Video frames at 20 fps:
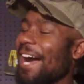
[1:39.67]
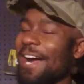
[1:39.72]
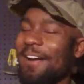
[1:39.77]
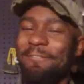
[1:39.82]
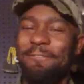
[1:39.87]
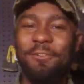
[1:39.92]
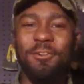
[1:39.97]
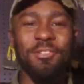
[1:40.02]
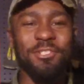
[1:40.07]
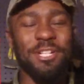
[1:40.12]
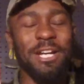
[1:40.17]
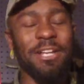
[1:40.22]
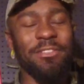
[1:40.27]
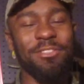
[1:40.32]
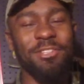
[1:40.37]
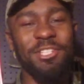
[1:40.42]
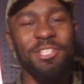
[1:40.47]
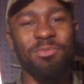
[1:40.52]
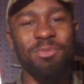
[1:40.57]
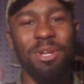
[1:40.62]
I first got
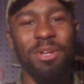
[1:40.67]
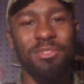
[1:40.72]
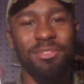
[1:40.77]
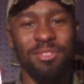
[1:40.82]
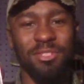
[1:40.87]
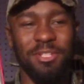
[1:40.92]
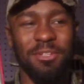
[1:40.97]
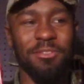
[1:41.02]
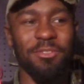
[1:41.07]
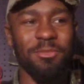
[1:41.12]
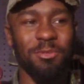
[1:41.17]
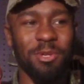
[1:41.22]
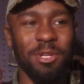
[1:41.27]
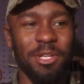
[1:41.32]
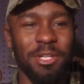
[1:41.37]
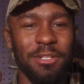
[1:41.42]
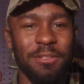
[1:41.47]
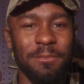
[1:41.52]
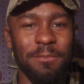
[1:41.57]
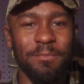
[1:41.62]
this when I was in 10th
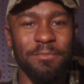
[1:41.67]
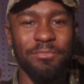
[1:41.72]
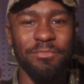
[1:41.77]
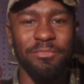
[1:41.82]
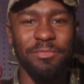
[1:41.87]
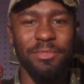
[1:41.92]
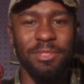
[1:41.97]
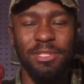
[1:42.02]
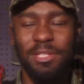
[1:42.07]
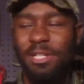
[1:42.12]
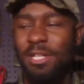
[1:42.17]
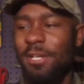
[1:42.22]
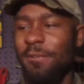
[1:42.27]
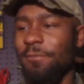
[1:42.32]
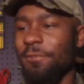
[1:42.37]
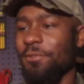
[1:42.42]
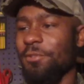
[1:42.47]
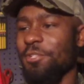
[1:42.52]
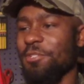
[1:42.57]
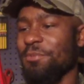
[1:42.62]
grade uh,
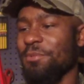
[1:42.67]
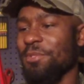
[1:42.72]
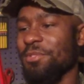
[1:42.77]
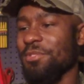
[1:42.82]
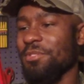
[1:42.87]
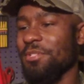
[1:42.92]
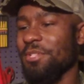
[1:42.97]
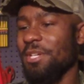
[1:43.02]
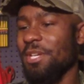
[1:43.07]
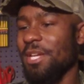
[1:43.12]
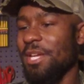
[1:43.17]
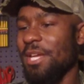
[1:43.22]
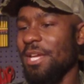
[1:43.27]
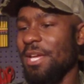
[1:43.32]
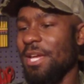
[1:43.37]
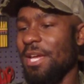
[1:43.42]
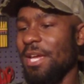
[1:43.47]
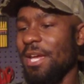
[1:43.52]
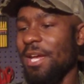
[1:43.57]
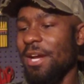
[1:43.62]
for Christmas.
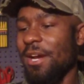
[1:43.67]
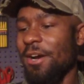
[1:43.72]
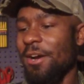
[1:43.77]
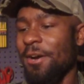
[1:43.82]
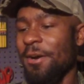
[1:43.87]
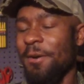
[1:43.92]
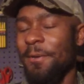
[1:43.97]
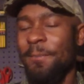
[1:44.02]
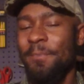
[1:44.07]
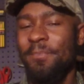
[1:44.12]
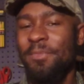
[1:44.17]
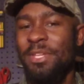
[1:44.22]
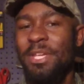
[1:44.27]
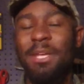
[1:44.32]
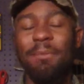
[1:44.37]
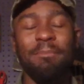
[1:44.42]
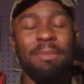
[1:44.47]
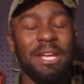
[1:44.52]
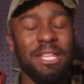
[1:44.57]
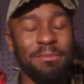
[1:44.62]
Um,
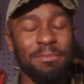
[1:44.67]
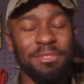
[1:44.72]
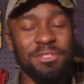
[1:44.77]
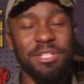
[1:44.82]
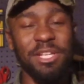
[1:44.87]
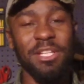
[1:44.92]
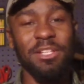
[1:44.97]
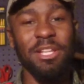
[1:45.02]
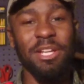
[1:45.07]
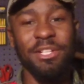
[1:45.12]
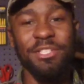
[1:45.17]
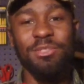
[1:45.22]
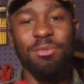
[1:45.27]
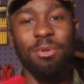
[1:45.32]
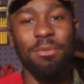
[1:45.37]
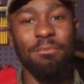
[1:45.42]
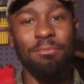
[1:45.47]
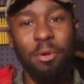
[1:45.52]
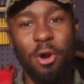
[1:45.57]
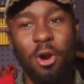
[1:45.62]
made the mistake of letting
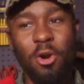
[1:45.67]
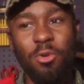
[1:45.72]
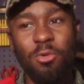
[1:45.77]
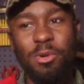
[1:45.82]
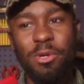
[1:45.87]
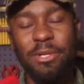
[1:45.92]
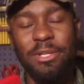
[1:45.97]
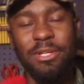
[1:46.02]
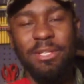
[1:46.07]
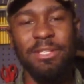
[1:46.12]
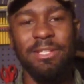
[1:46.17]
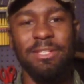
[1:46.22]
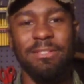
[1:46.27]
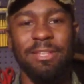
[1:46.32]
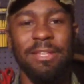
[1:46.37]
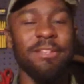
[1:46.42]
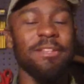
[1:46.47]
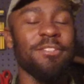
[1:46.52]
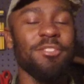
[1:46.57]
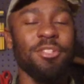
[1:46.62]
someone borrow it.
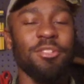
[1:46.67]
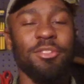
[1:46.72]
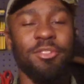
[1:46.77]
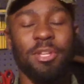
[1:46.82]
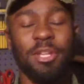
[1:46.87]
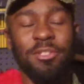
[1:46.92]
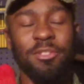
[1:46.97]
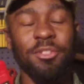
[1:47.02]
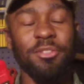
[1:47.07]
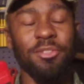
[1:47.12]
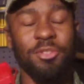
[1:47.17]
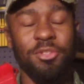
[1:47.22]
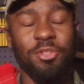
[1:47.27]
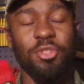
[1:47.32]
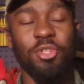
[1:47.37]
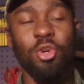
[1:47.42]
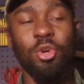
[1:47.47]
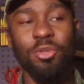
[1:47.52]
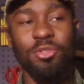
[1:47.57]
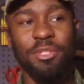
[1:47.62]
They took it. They took it to New
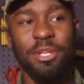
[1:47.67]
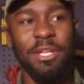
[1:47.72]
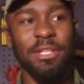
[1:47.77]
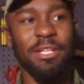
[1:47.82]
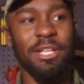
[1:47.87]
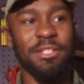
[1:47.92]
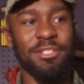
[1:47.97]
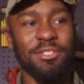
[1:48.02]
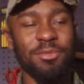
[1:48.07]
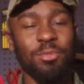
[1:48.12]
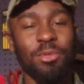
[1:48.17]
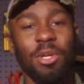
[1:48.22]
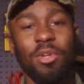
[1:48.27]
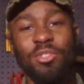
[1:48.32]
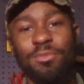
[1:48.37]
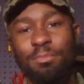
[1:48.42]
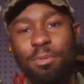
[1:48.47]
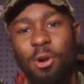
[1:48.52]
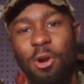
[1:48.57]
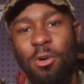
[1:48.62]
York. So they let someone
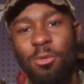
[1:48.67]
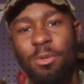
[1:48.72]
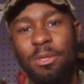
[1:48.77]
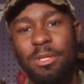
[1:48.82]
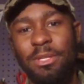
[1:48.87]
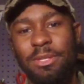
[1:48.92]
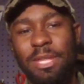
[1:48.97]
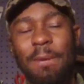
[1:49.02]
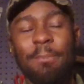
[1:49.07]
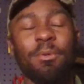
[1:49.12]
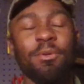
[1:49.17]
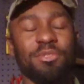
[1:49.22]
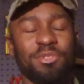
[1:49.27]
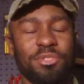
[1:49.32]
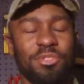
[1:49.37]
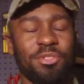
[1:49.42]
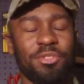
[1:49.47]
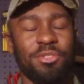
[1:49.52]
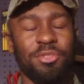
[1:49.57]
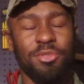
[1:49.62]
else borrow it. That person
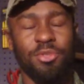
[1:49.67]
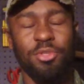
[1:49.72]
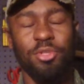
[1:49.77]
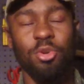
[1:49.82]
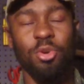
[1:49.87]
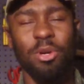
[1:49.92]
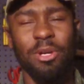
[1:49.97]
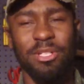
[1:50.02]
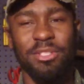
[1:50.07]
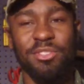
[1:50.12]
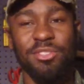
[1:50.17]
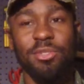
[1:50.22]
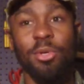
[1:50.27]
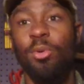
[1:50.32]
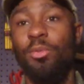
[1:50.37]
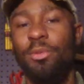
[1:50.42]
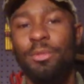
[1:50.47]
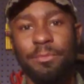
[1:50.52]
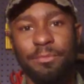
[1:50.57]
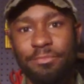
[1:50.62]
took it to New York and
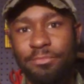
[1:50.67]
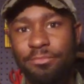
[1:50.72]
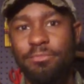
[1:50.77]
sold it.